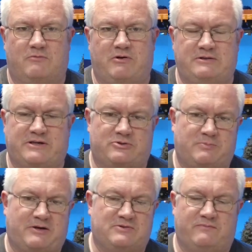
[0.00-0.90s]
of the retail
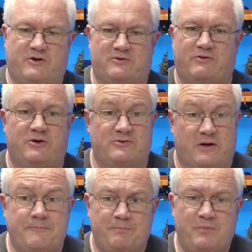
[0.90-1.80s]
space and vice
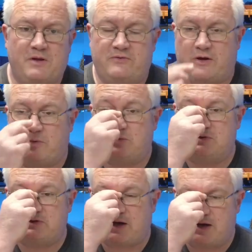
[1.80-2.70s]
versa. So it
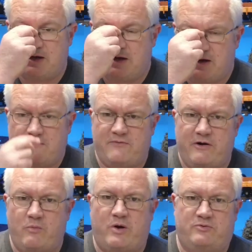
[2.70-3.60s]
was
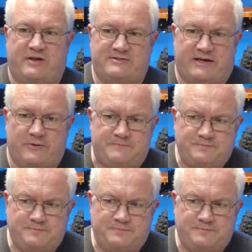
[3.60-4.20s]
very well set out.